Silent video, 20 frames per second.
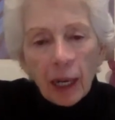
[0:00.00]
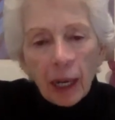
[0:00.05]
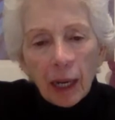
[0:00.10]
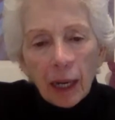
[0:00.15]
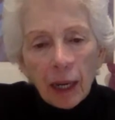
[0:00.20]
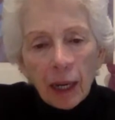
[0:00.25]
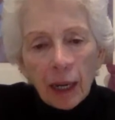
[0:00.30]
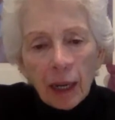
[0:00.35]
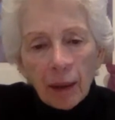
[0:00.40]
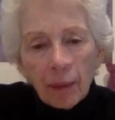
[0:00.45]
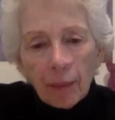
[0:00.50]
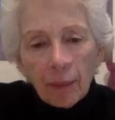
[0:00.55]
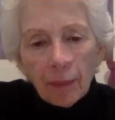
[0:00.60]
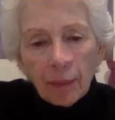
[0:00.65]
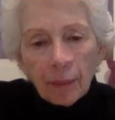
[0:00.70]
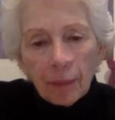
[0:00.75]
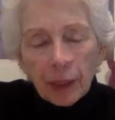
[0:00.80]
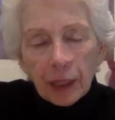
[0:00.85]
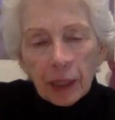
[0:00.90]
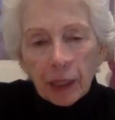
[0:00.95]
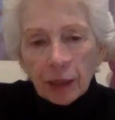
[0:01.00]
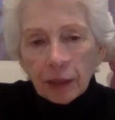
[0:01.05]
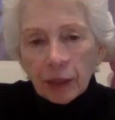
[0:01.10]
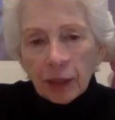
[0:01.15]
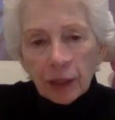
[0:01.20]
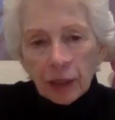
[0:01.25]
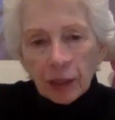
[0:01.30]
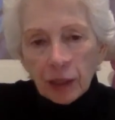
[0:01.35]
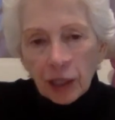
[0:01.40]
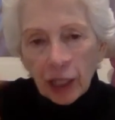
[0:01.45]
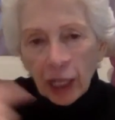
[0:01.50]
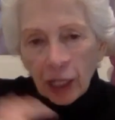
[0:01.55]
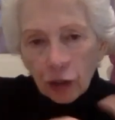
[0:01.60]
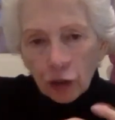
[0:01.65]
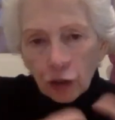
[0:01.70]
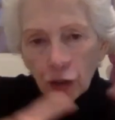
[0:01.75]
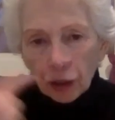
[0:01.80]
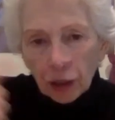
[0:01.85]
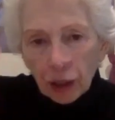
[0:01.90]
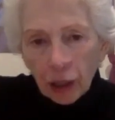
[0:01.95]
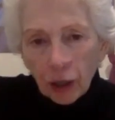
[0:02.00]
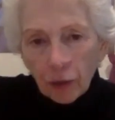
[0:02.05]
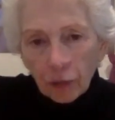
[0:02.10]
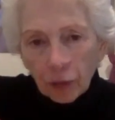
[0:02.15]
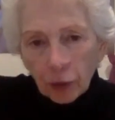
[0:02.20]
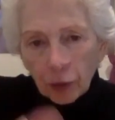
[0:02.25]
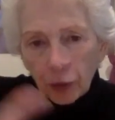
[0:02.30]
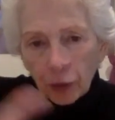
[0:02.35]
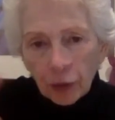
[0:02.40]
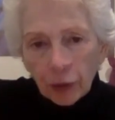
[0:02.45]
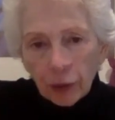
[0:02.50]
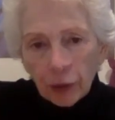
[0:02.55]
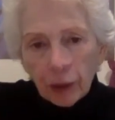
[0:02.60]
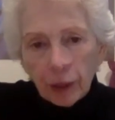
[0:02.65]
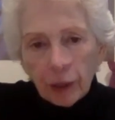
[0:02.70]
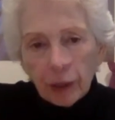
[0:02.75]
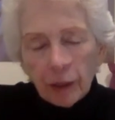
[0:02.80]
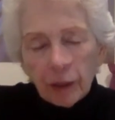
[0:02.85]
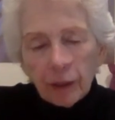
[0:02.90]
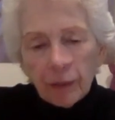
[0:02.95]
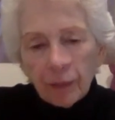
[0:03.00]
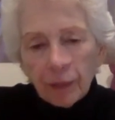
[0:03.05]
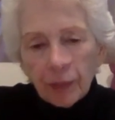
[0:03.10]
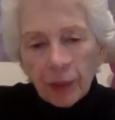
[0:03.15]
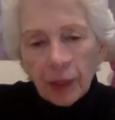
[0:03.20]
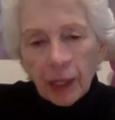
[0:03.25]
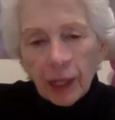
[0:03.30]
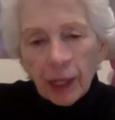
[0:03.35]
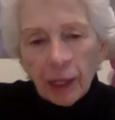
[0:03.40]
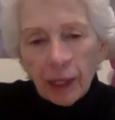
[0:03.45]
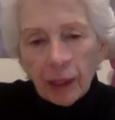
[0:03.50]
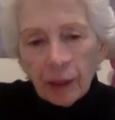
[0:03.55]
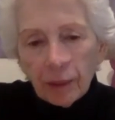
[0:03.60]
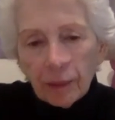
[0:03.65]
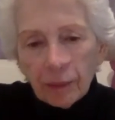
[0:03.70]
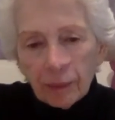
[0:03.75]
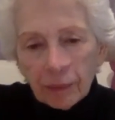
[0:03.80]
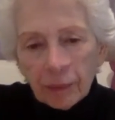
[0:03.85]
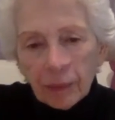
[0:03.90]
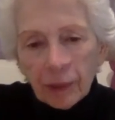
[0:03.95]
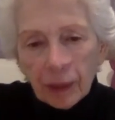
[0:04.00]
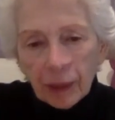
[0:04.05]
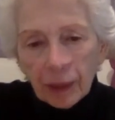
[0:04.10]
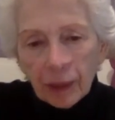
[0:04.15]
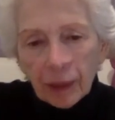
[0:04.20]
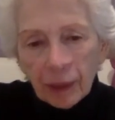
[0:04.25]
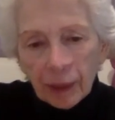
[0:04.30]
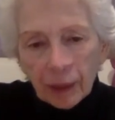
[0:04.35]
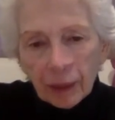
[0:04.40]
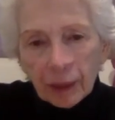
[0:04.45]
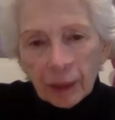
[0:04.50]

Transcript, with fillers: um, because the station covered a uh,